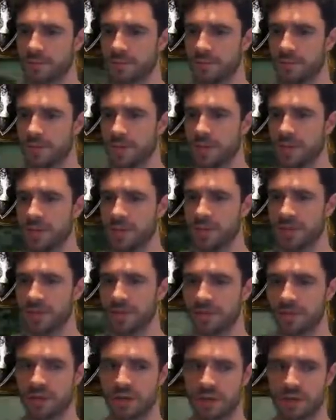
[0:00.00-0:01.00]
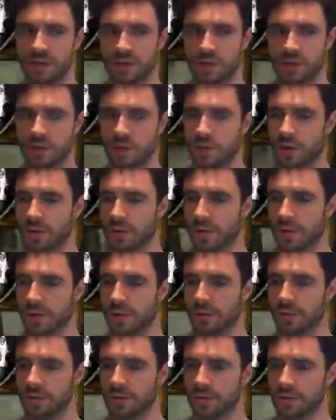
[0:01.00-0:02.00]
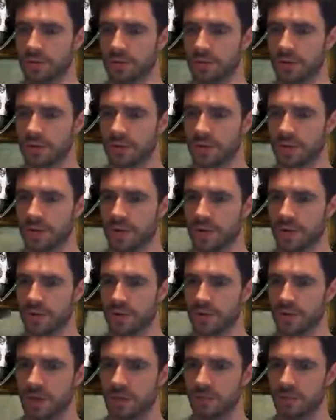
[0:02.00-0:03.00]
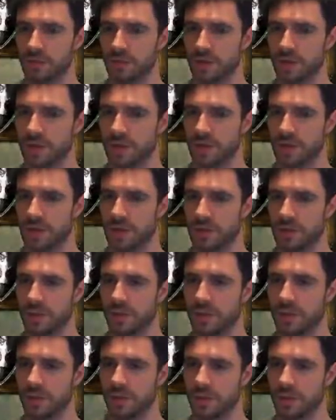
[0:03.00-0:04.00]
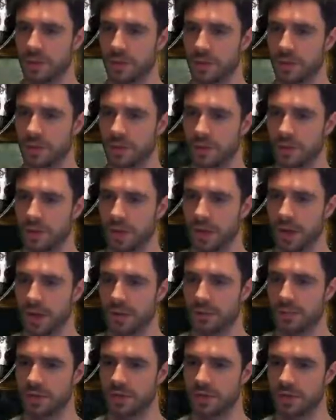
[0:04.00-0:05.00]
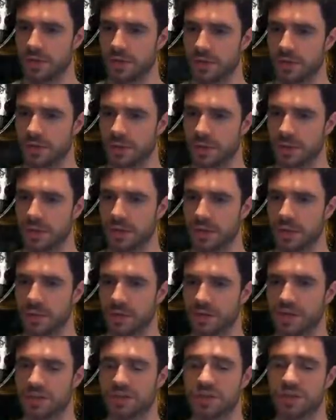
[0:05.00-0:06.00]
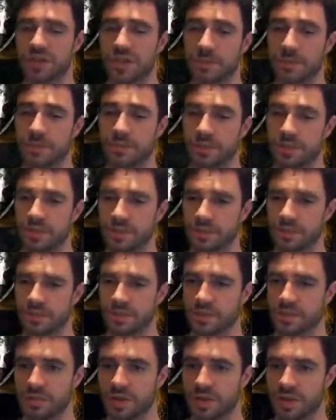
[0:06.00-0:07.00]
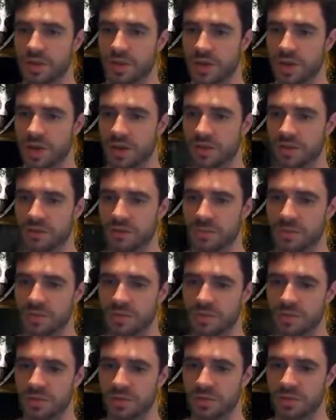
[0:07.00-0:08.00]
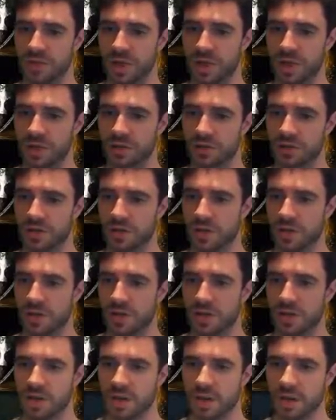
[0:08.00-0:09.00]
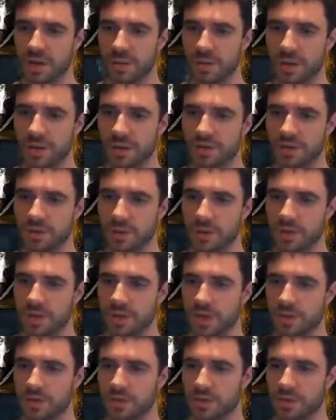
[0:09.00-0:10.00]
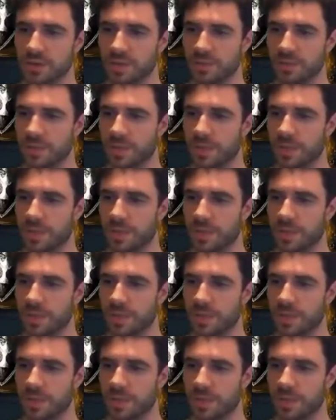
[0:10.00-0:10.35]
This is Dark Souls 1. My name is Josh Strife Hayes. We are playing all the way through the whole game, legitimately. We just attempted to connect myself and Carmine so we could have some